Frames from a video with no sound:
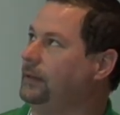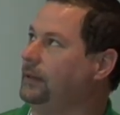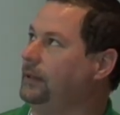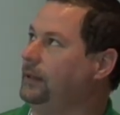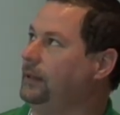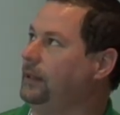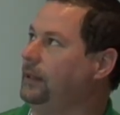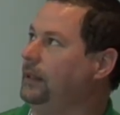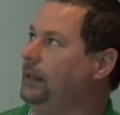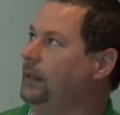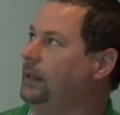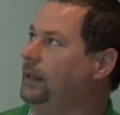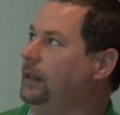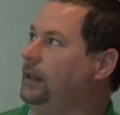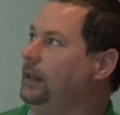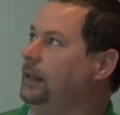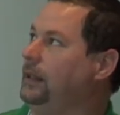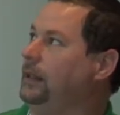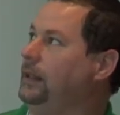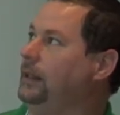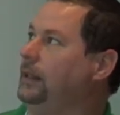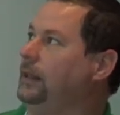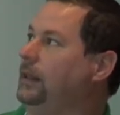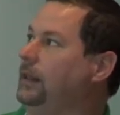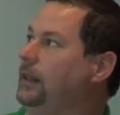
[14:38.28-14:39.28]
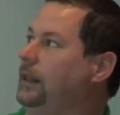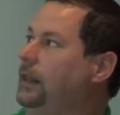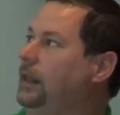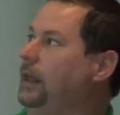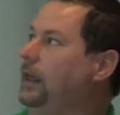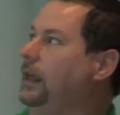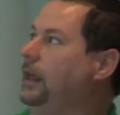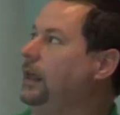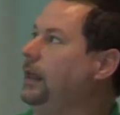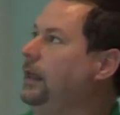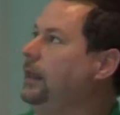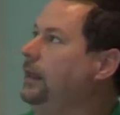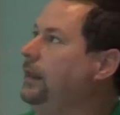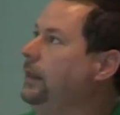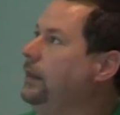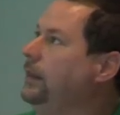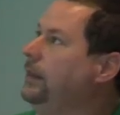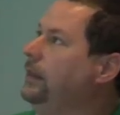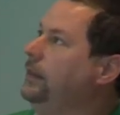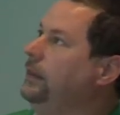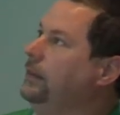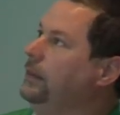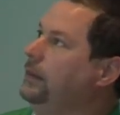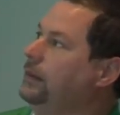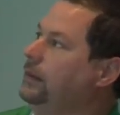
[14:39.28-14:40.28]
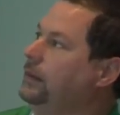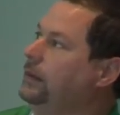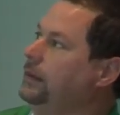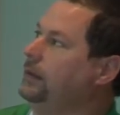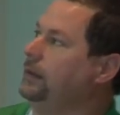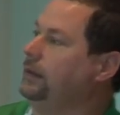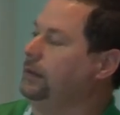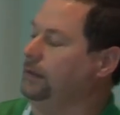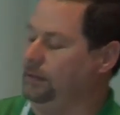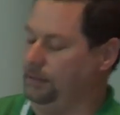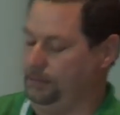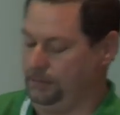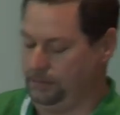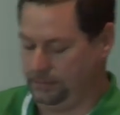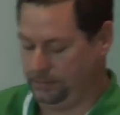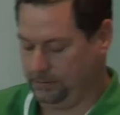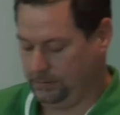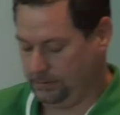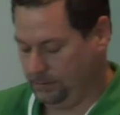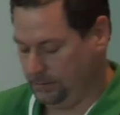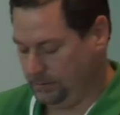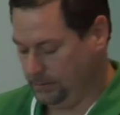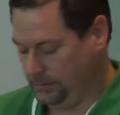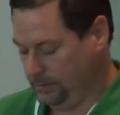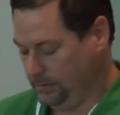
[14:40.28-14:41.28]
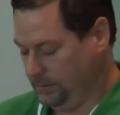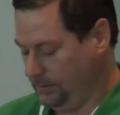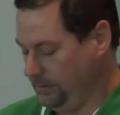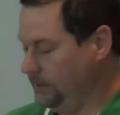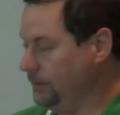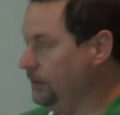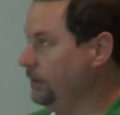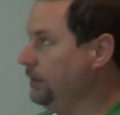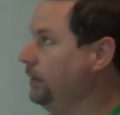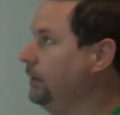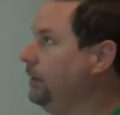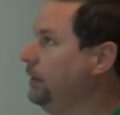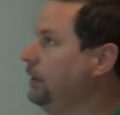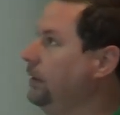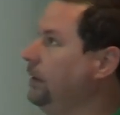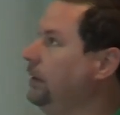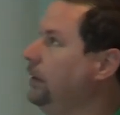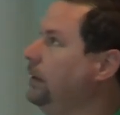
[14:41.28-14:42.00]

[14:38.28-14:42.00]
[no speech]